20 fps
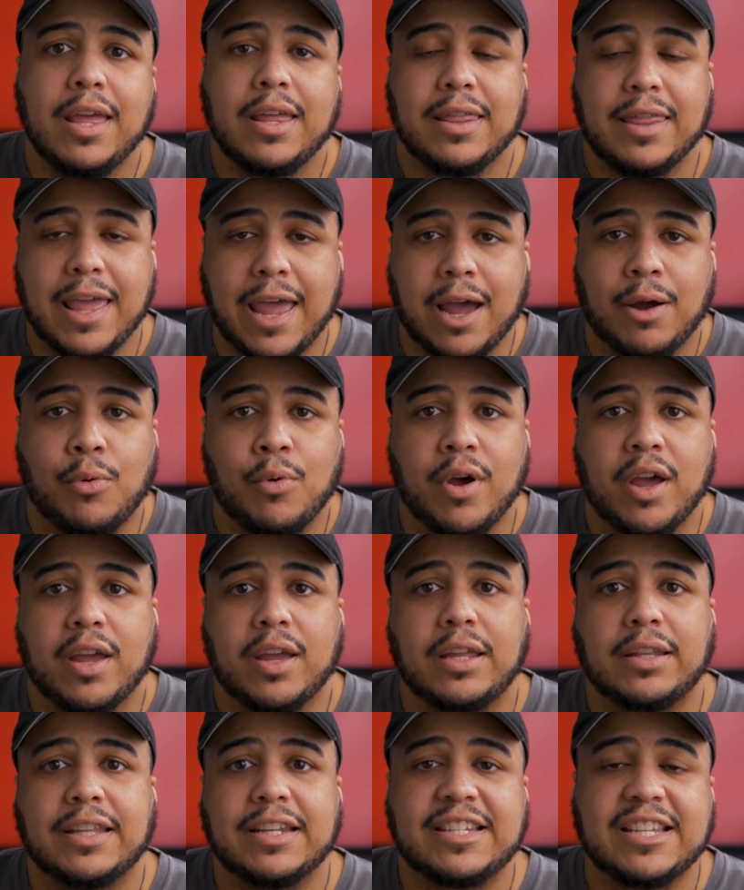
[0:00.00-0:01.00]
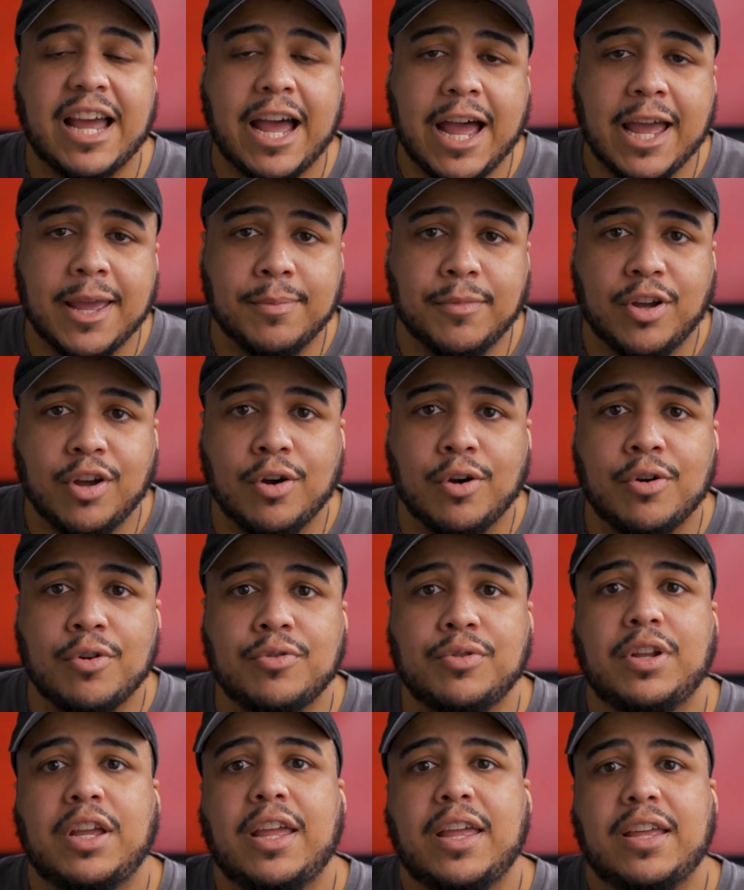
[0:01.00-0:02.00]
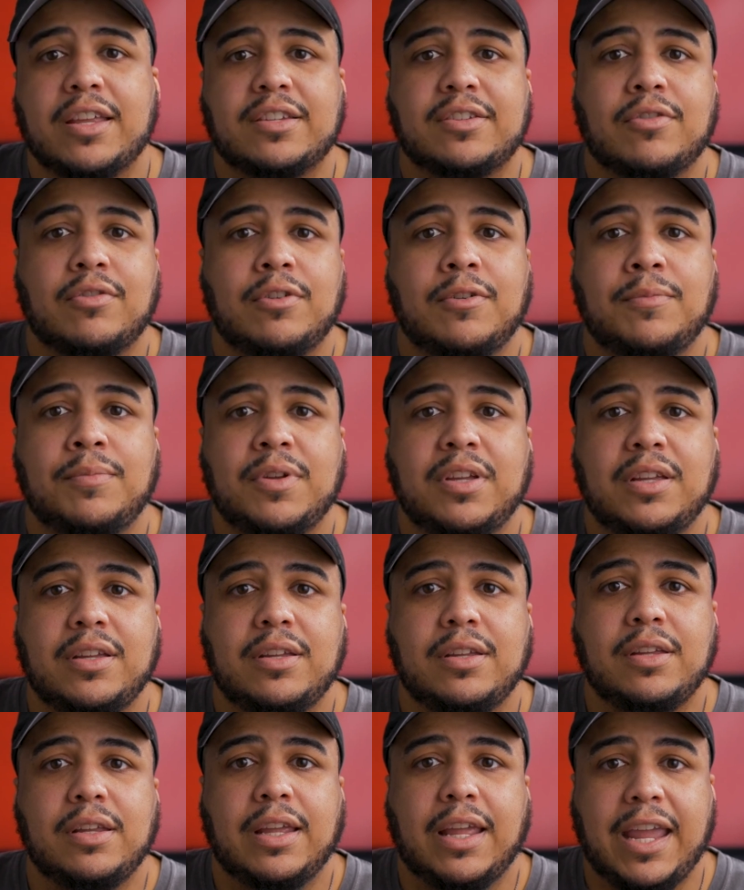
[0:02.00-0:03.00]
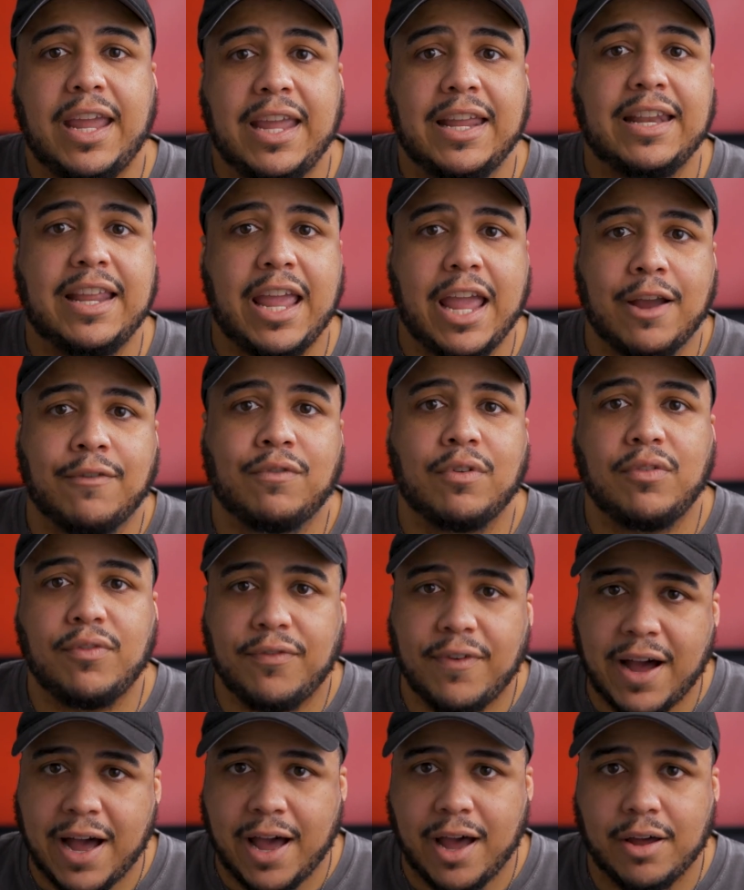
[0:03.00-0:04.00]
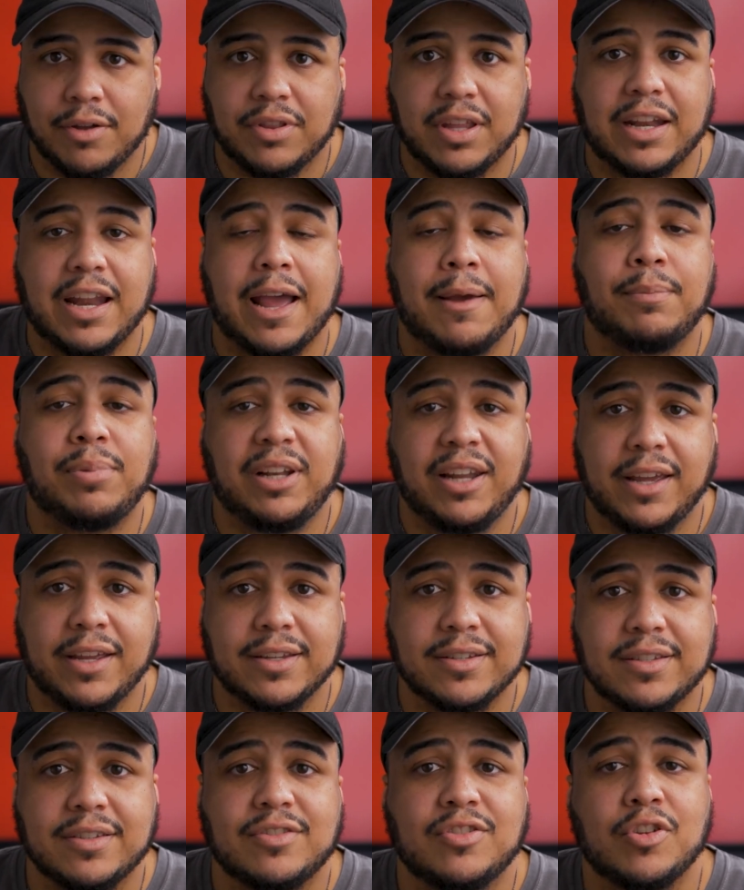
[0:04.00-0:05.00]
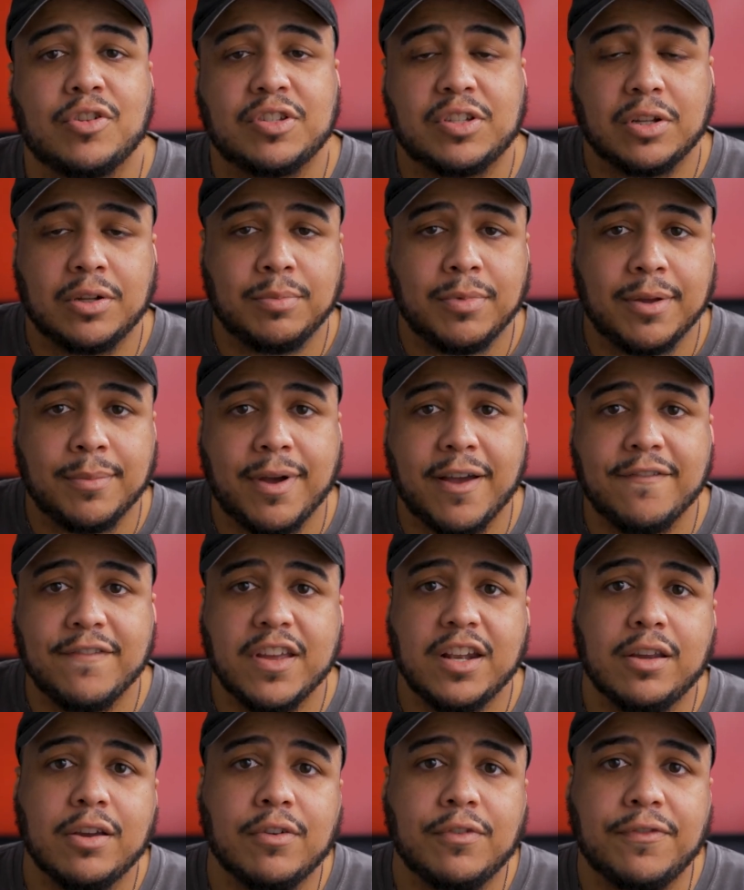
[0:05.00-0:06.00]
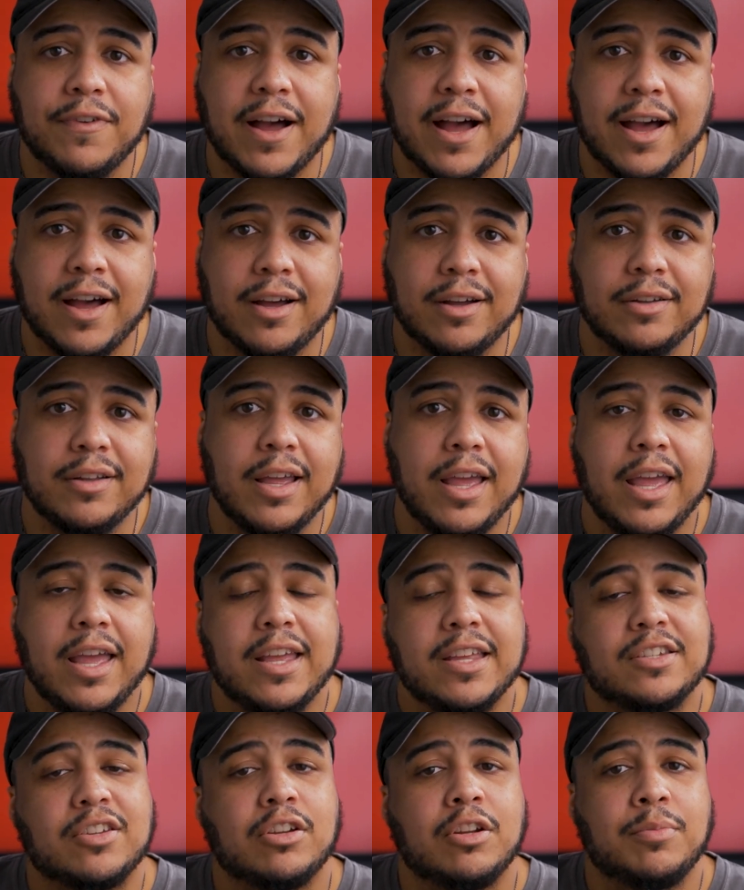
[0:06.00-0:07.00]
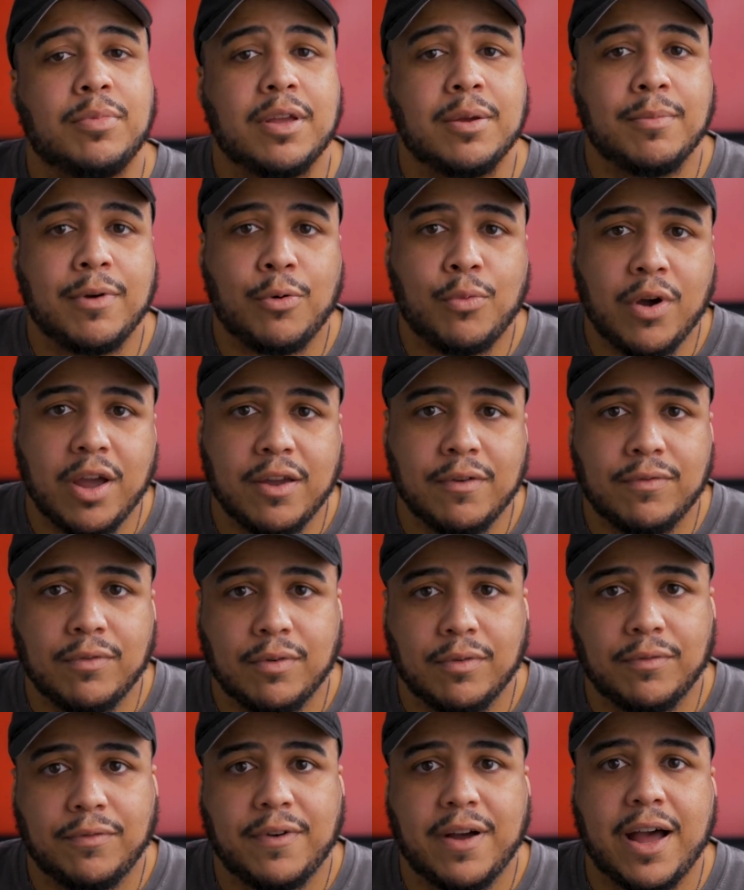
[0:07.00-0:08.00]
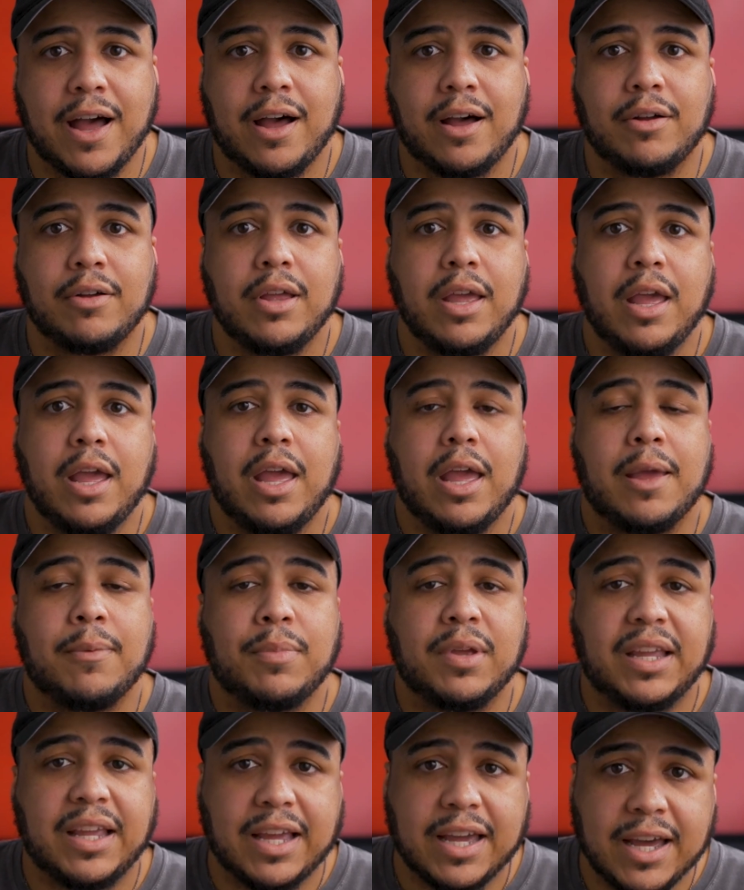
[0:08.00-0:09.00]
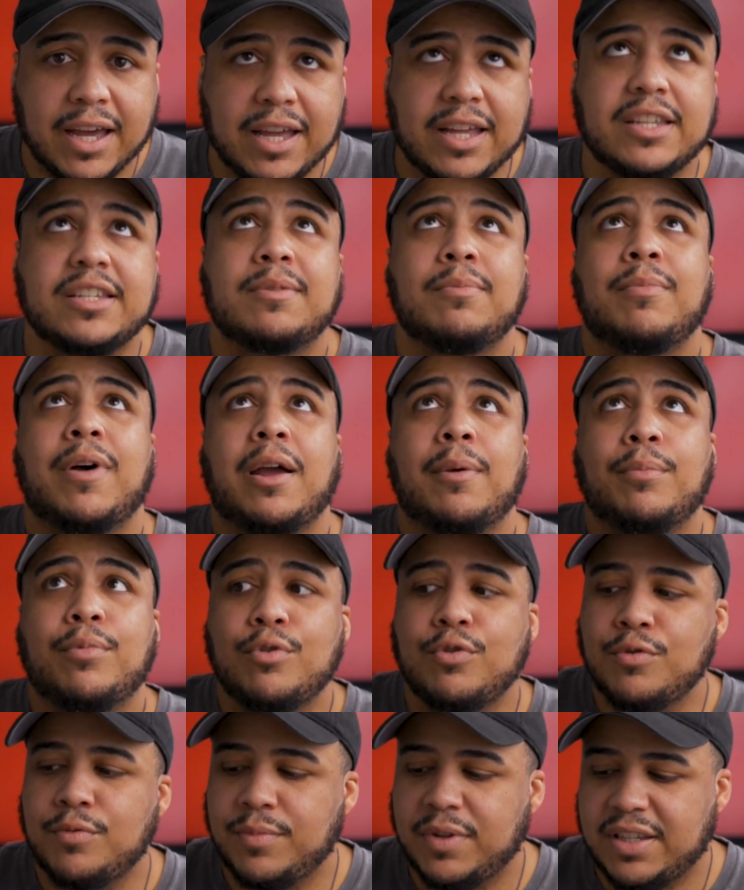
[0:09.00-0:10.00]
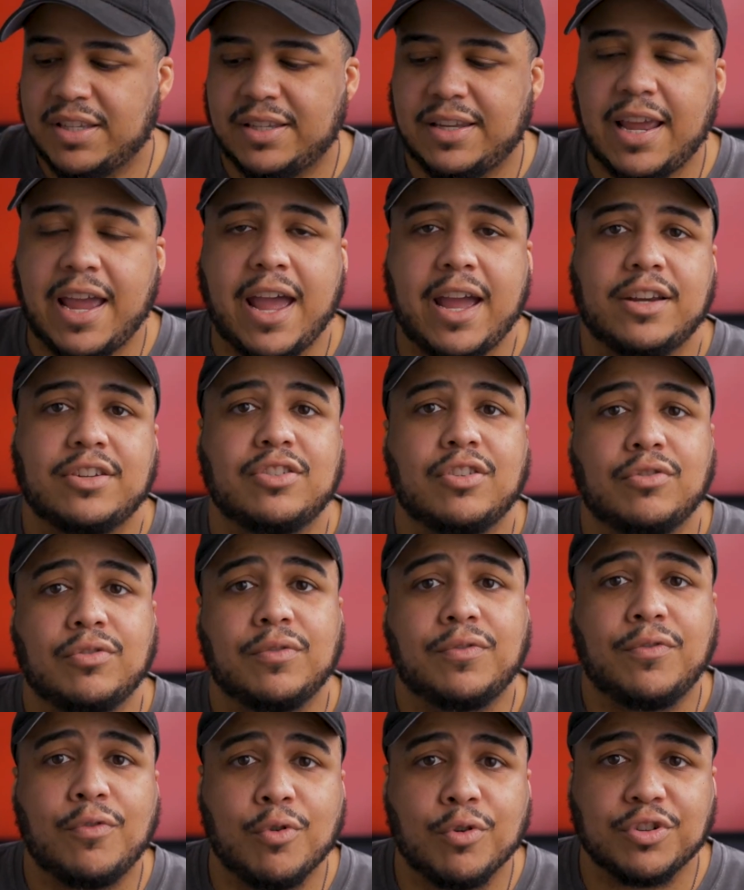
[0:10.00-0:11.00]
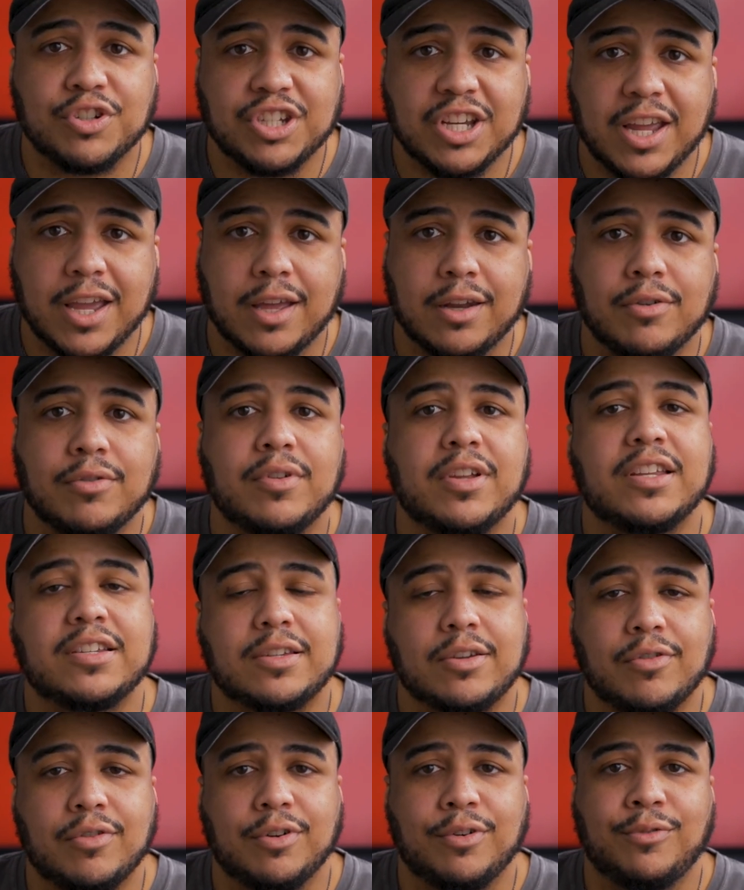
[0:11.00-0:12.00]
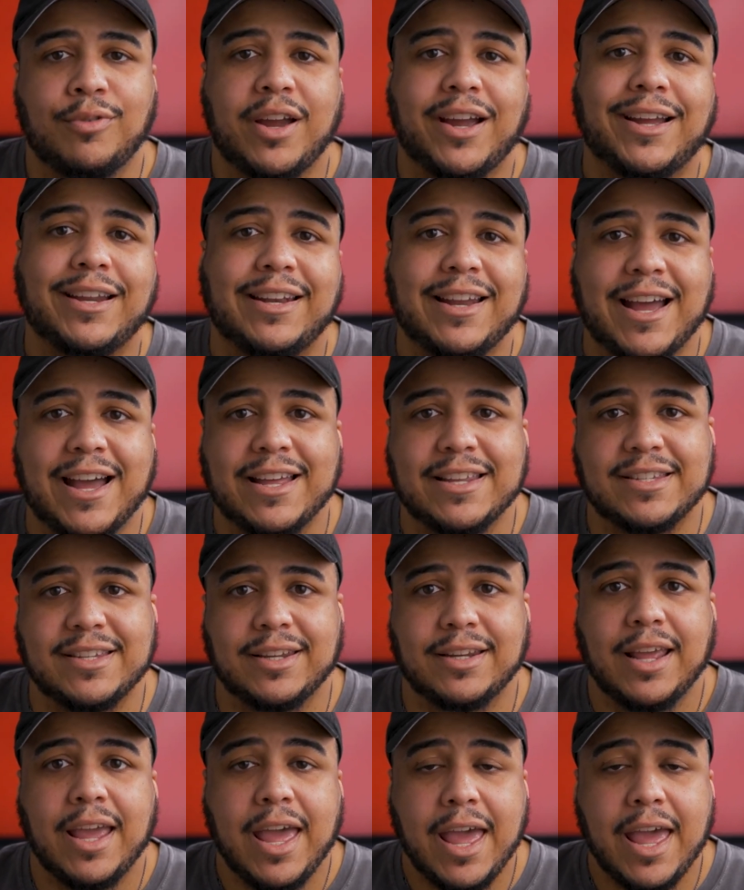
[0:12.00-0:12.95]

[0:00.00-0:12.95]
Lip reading: That way the time code is going to be in every file that I place. So it's going to be in my video file, it's going to be in my waveform file, and because my boom is attached on a 4-channel, it's going to recognize it